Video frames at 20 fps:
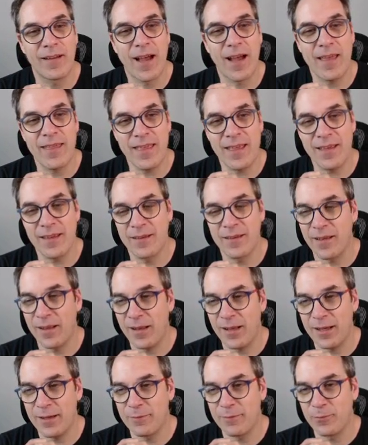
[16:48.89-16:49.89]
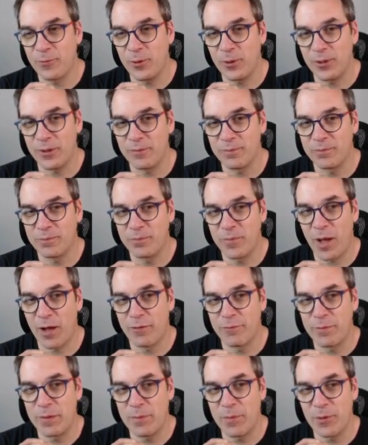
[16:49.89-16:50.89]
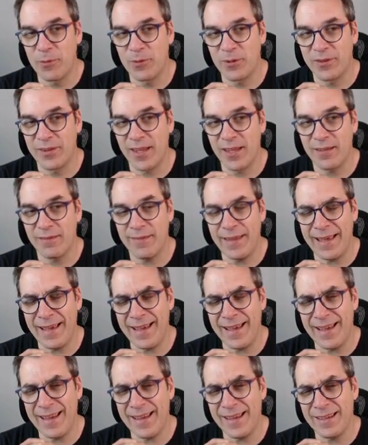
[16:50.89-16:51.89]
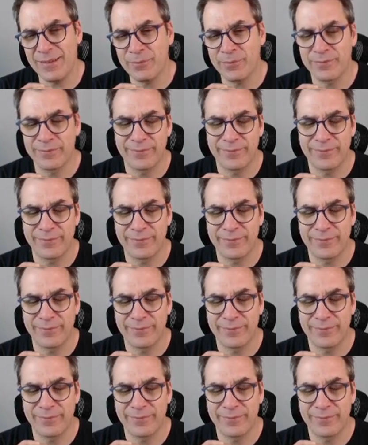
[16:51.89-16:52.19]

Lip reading: I think a lot of people will think, yeah,